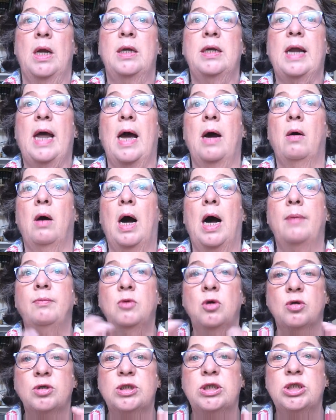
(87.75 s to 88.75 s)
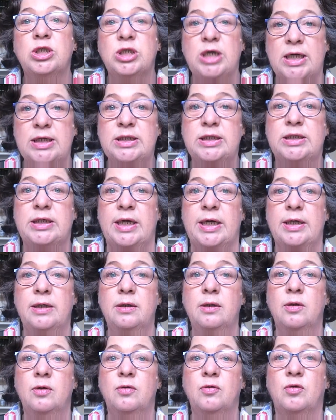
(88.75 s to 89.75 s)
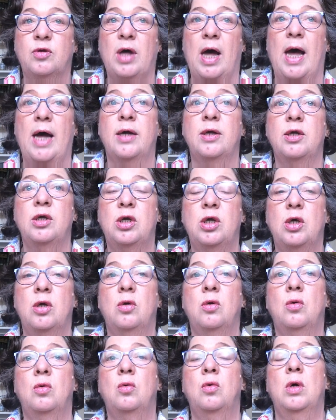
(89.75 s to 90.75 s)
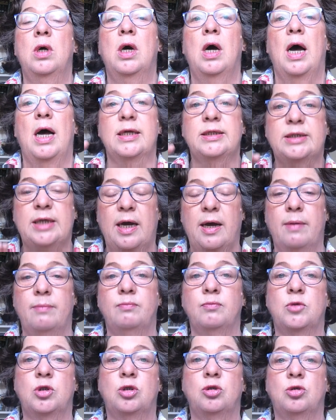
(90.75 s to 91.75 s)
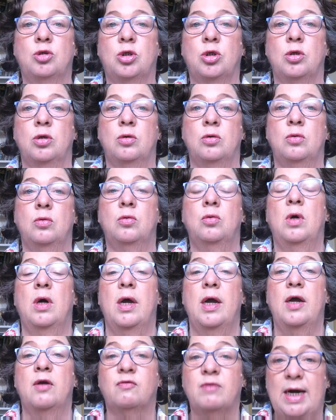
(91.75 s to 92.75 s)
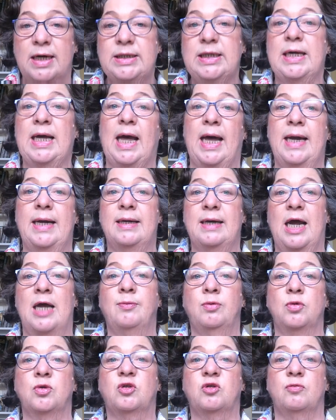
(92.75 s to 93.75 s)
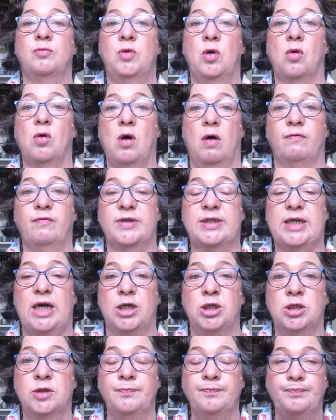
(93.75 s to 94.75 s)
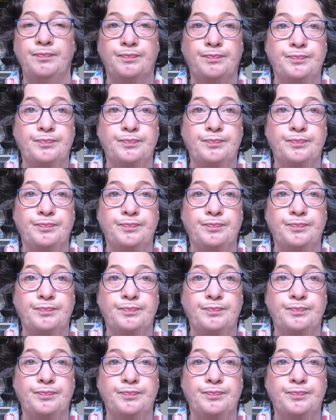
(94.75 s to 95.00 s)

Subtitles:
Now, I'm not suggesting that you attempt to eradicate labels from your conversation.